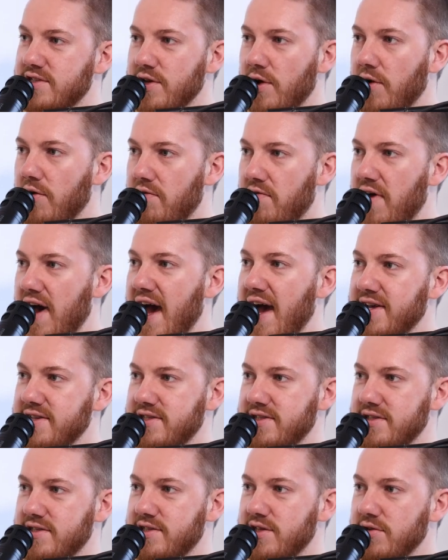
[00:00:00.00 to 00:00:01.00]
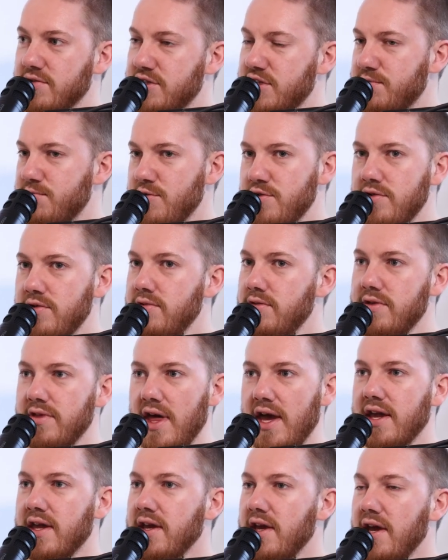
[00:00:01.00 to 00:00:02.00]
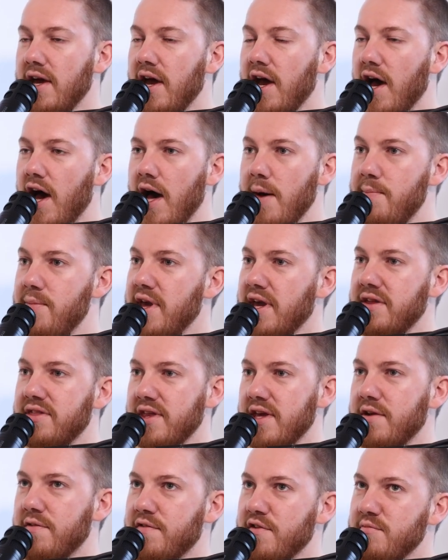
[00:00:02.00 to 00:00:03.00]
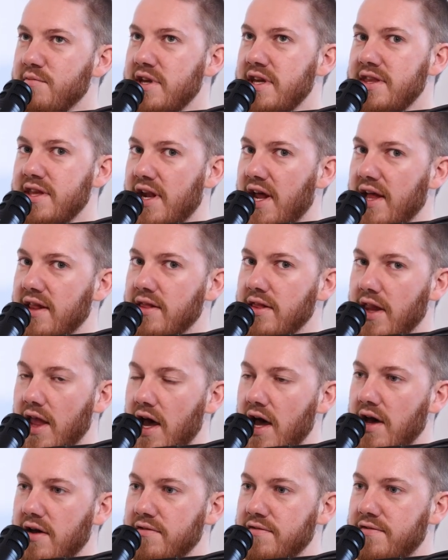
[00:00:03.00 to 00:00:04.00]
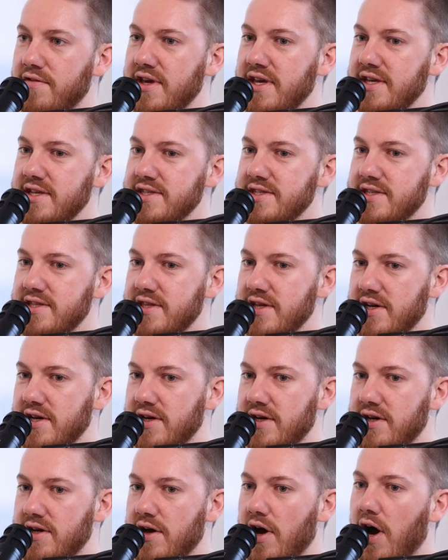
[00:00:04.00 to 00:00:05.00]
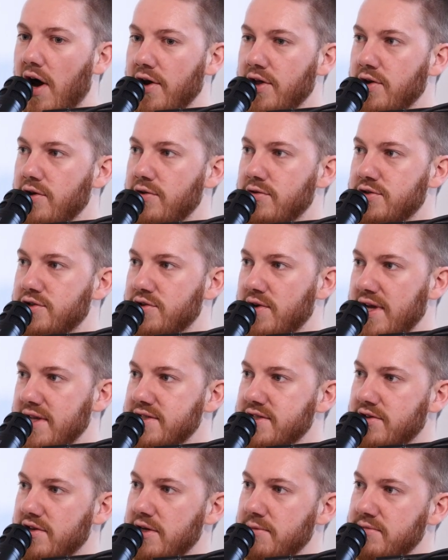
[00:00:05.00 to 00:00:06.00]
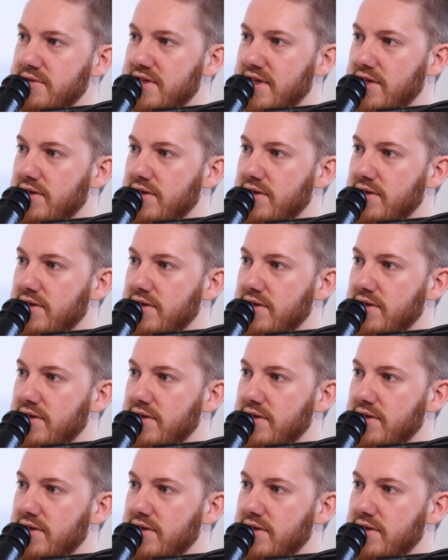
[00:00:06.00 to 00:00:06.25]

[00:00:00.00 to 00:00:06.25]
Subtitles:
so fast and so smooth. Like a big thing for me that I love is the audio transcript